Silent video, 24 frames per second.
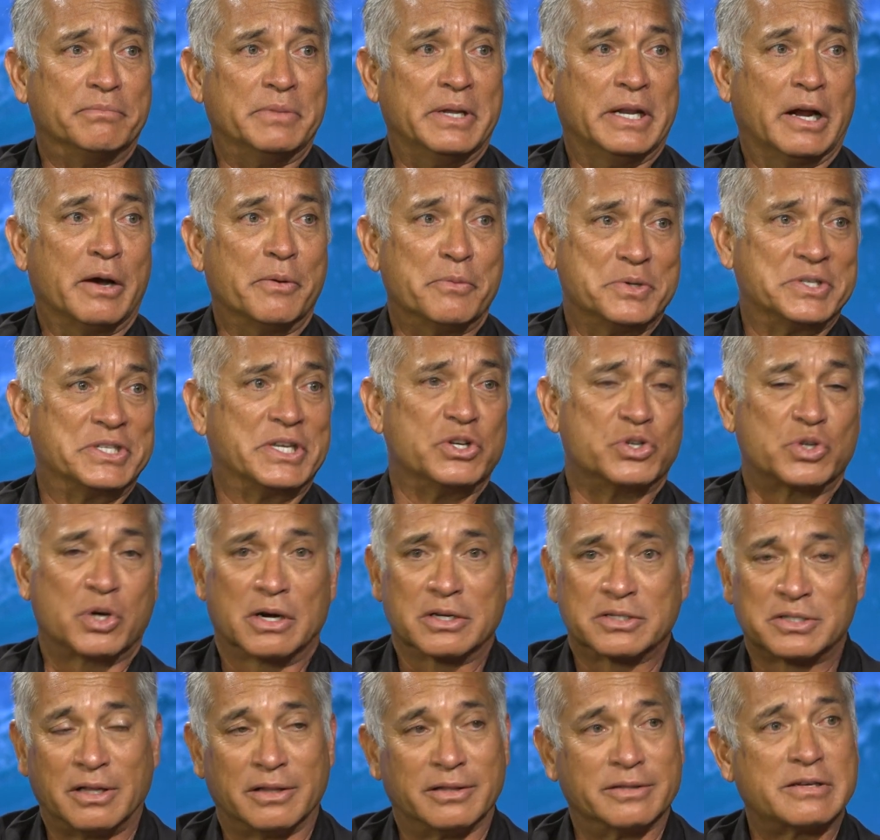you know, we see
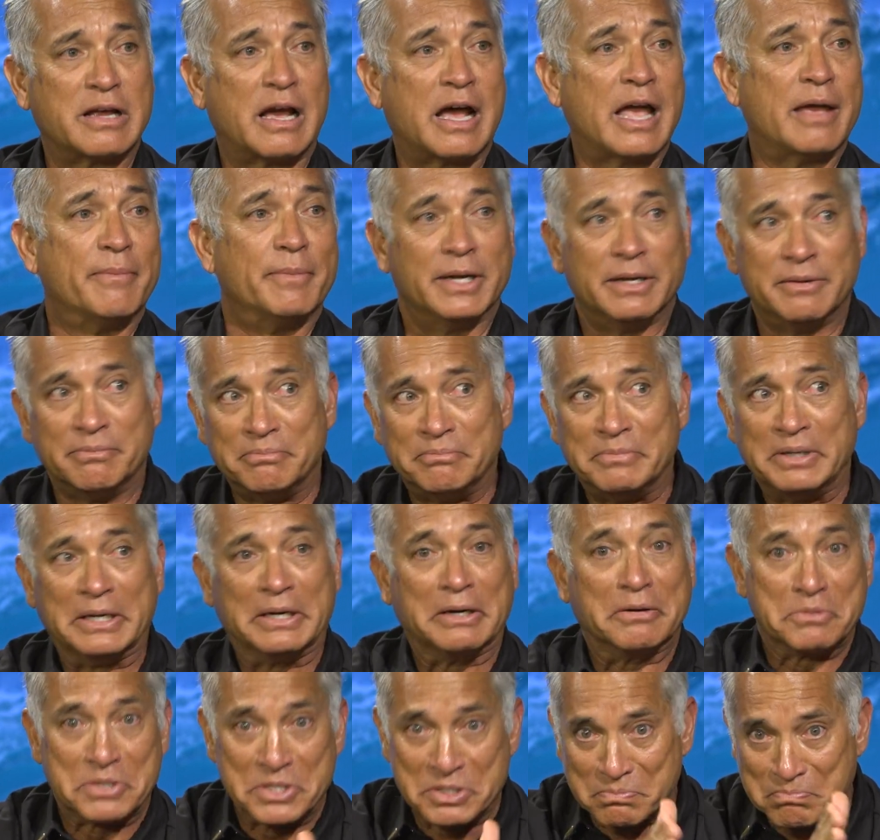sharks all the time, and you
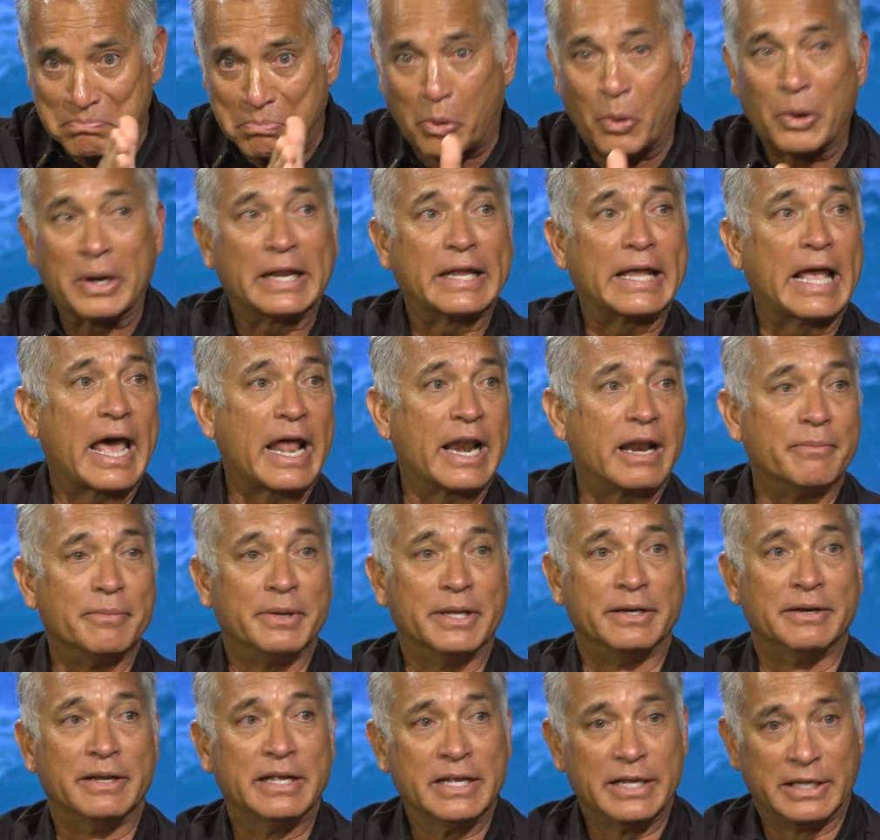know, just pointing at them
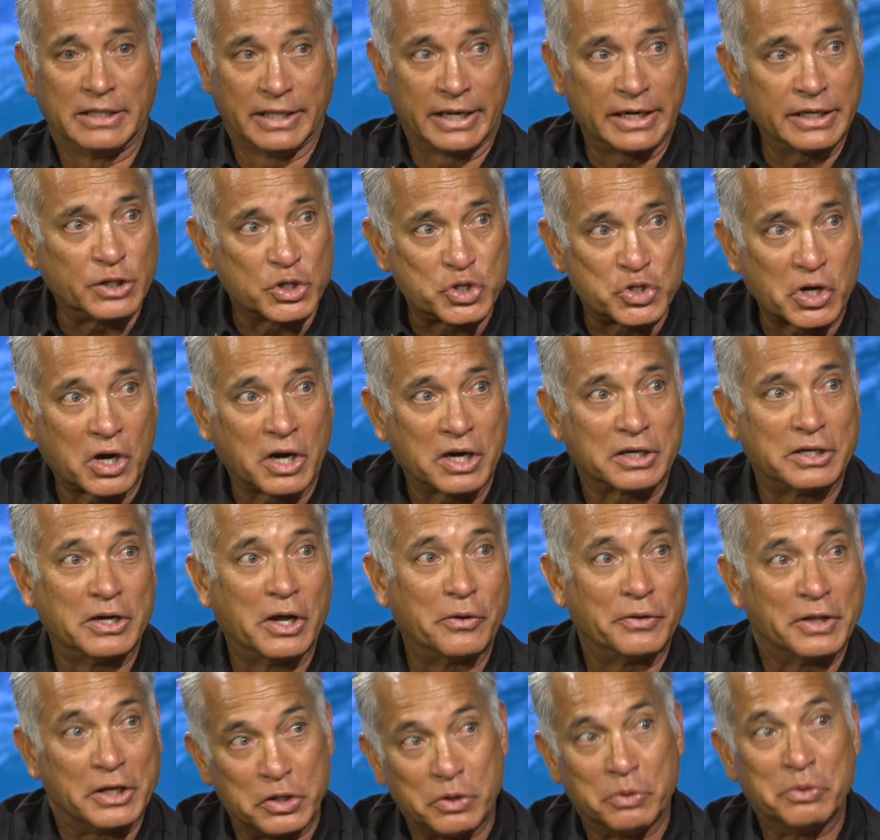and letting the shark
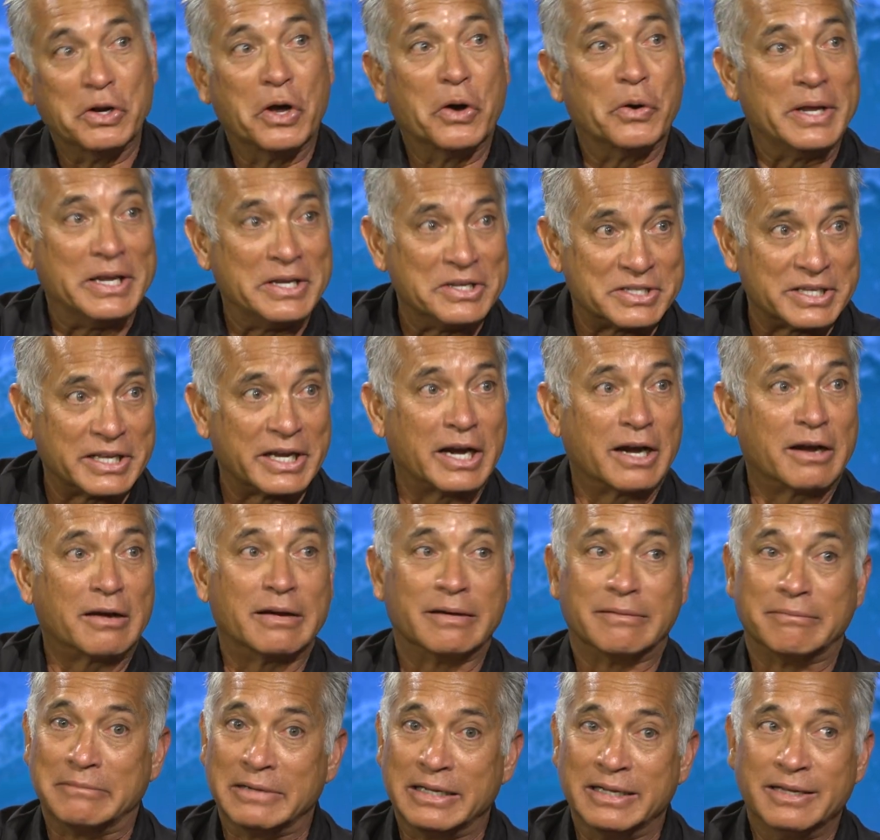know that you know he's there,
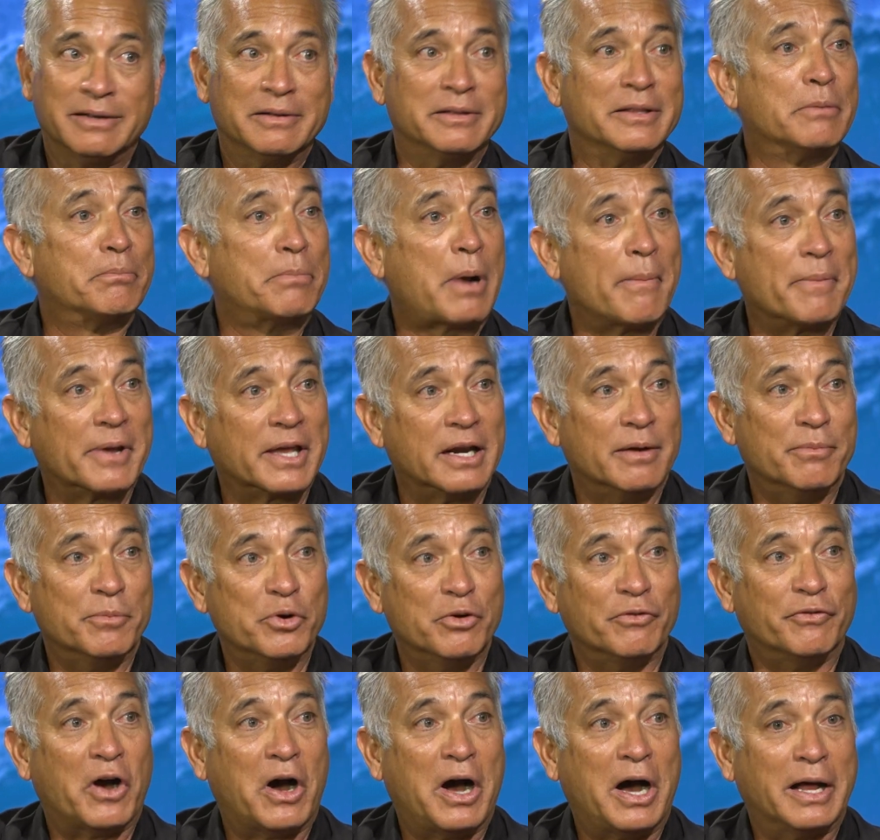and probably going to
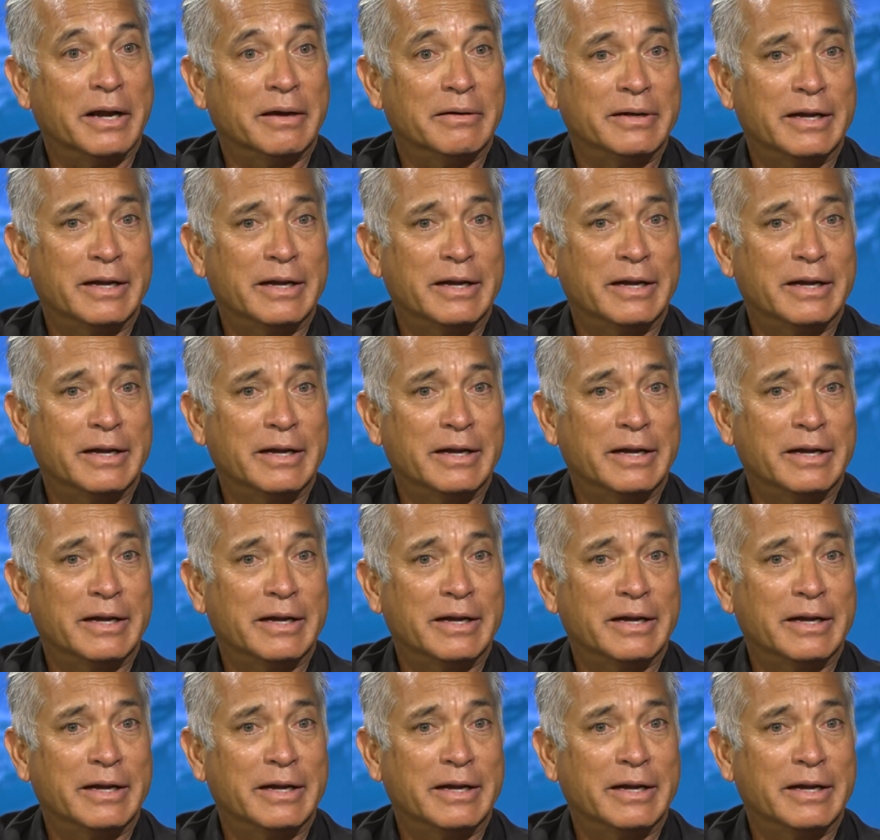move on.